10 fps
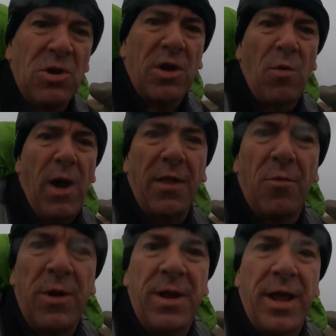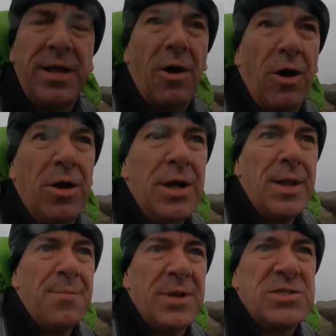talking wild and windy or
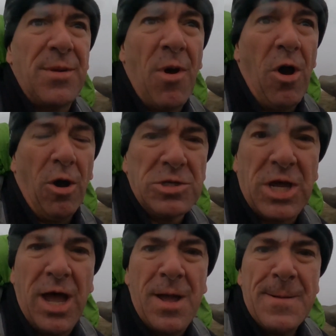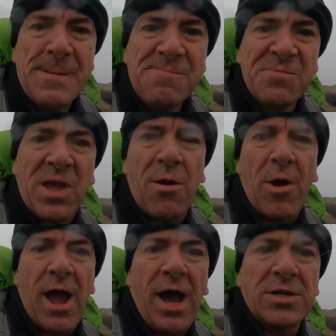misty moors, here
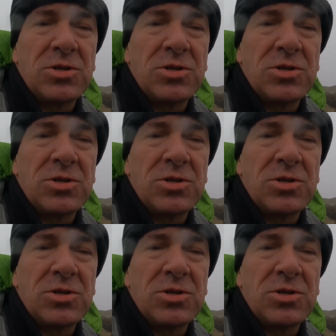we are.